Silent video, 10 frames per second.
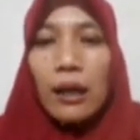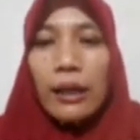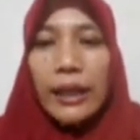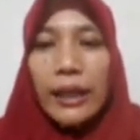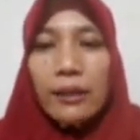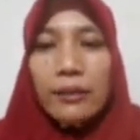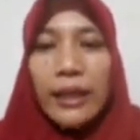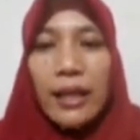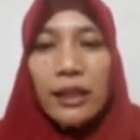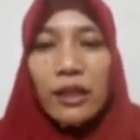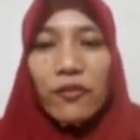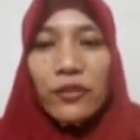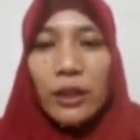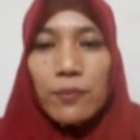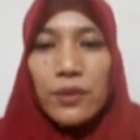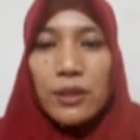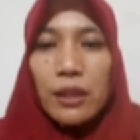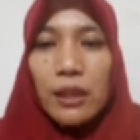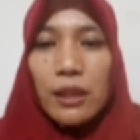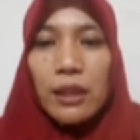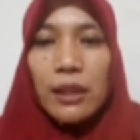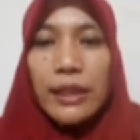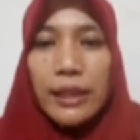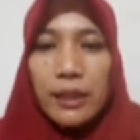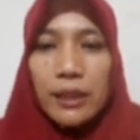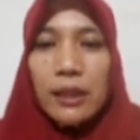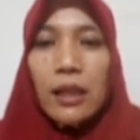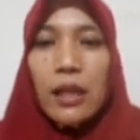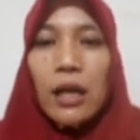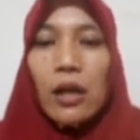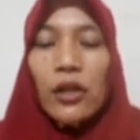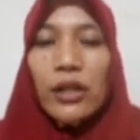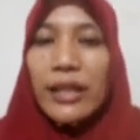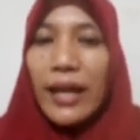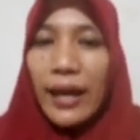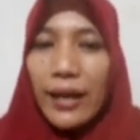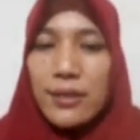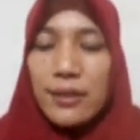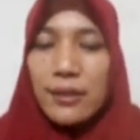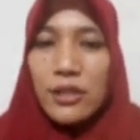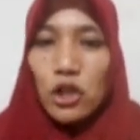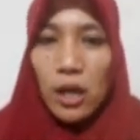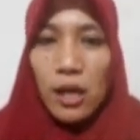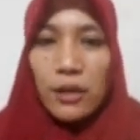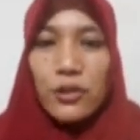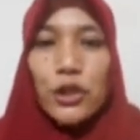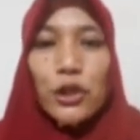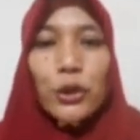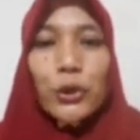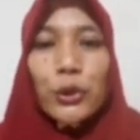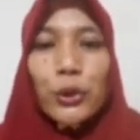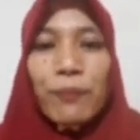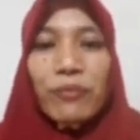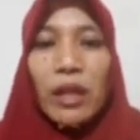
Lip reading: In negative teams here only has a chance to